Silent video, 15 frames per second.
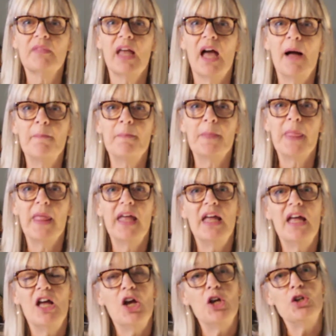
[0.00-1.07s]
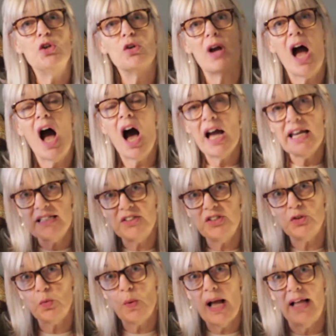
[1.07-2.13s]
Height
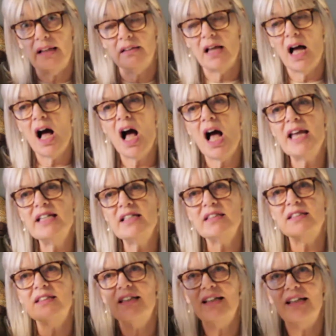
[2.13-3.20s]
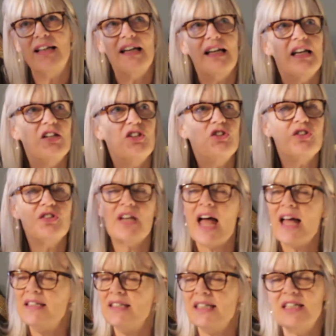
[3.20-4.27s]
as well. Height just
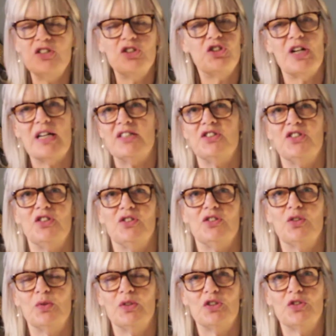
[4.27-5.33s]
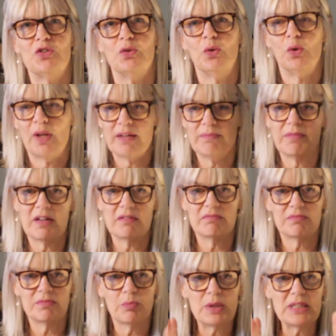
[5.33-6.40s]
adds interest to a stall.
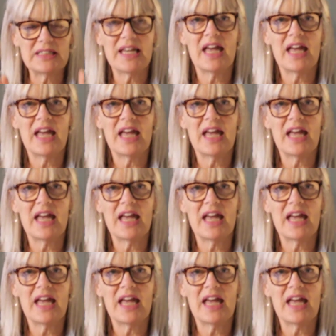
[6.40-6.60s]
We